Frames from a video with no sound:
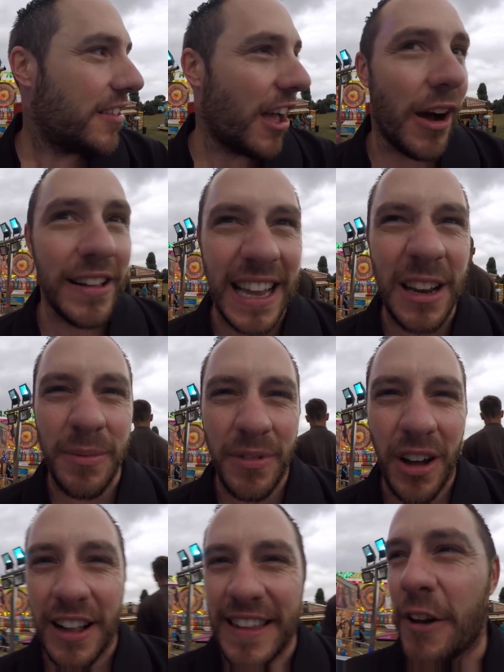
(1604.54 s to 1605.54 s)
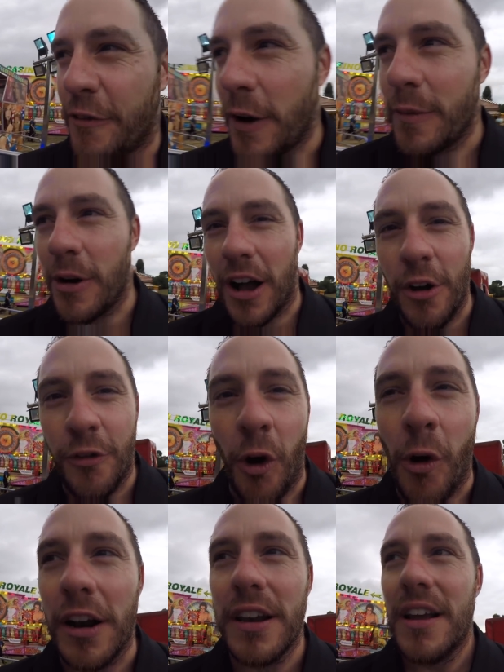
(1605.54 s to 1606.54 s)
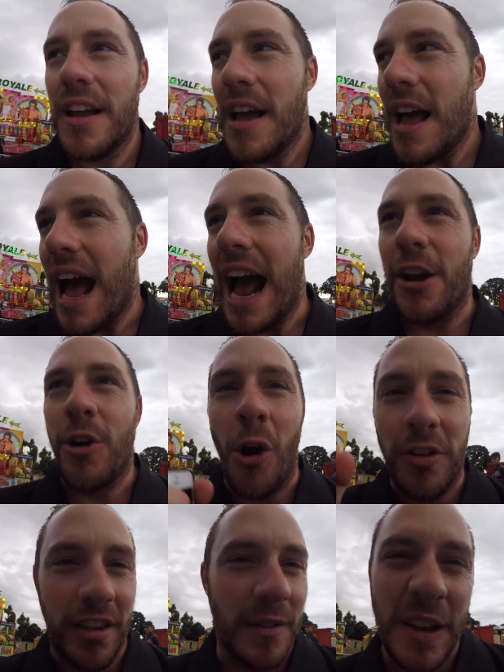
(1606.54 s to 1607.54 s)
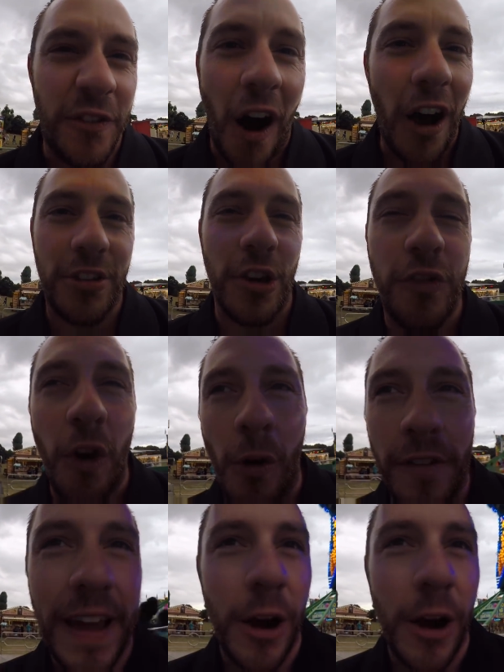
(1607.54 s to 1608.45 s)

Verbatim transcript: so I did I did think we'll go forward. And of course, it's going to be faster forward. They